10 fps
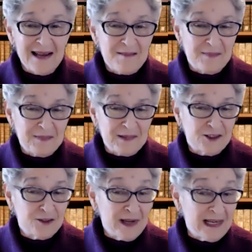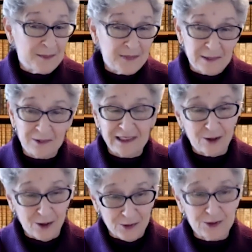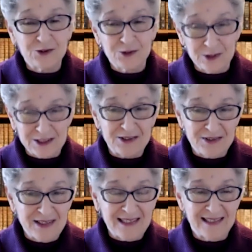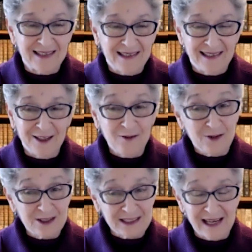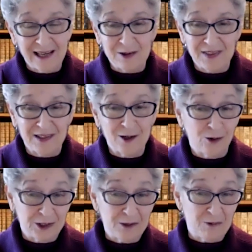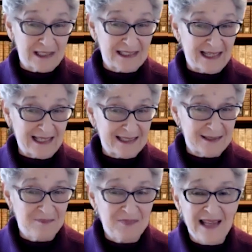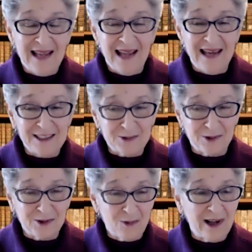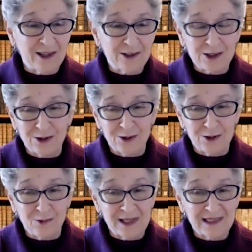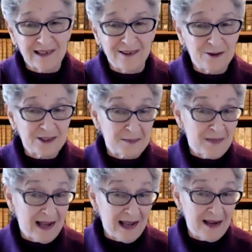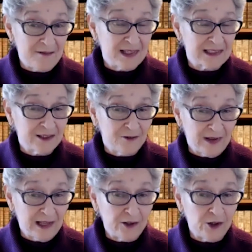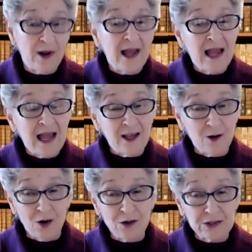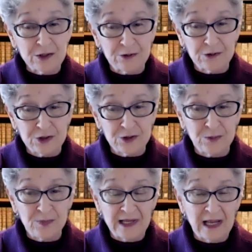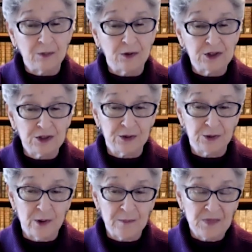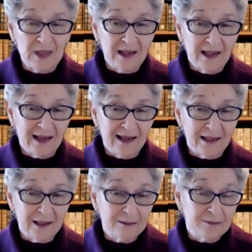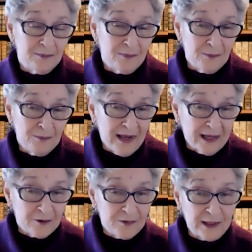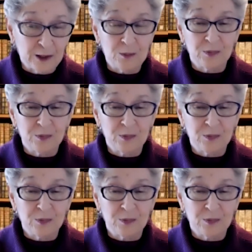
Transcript: but you may not be able to get all the nutrients you need if you stay within only one diet. And it's worthwhile to learn what others may have that's of value, and also to be able to make available